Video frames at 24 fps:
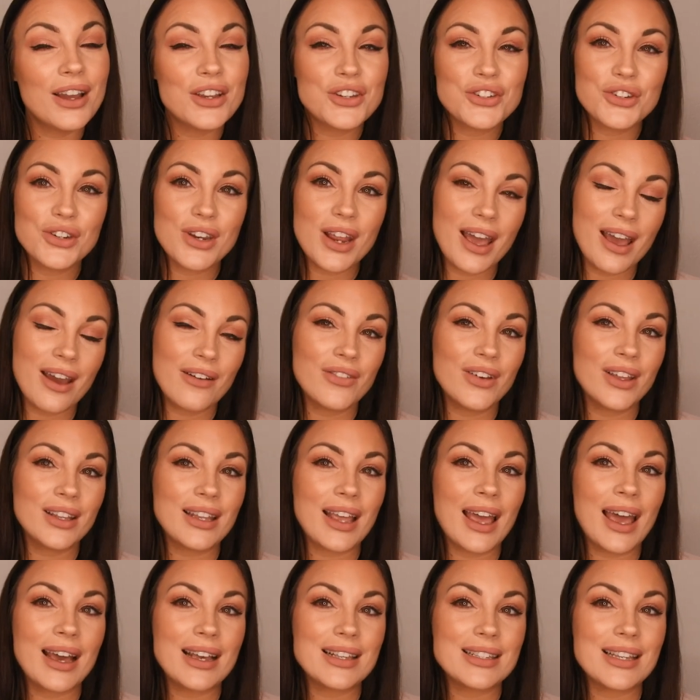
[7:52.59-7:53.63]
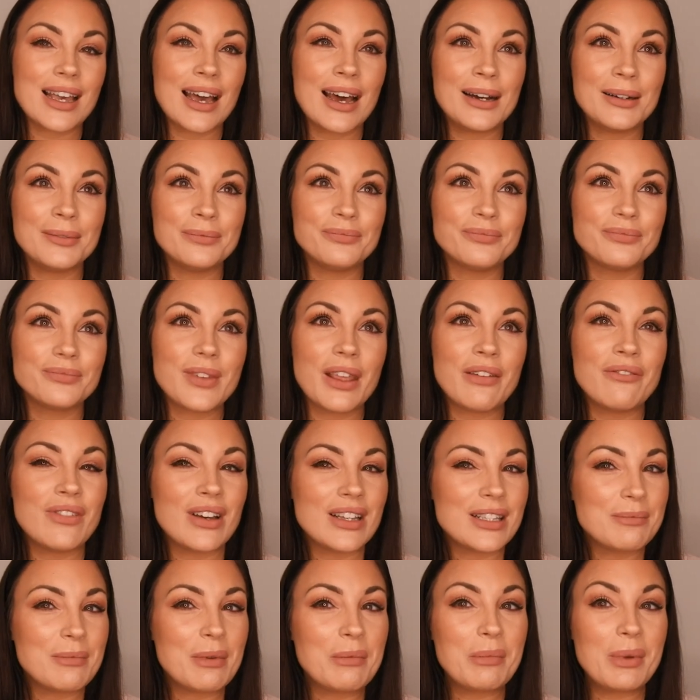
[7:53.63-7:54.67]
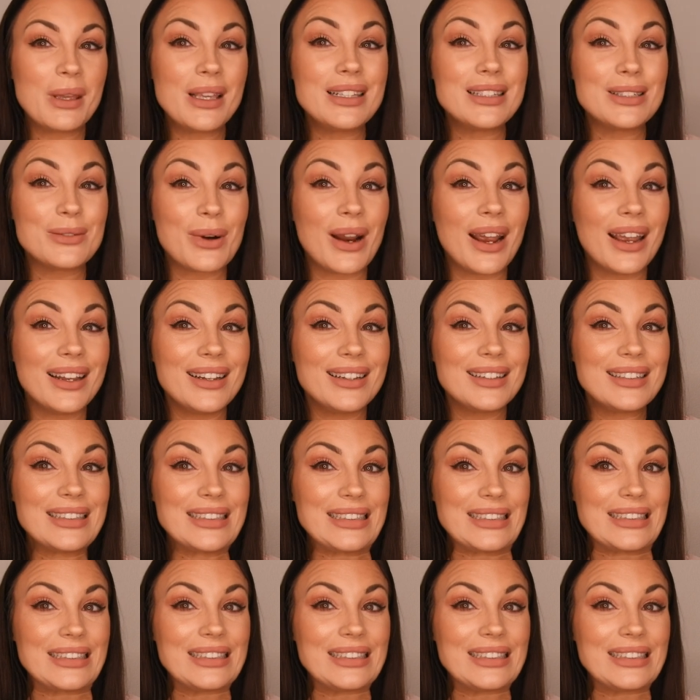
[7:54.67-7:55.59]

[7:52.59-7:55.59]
I should have it as an investment piece, right?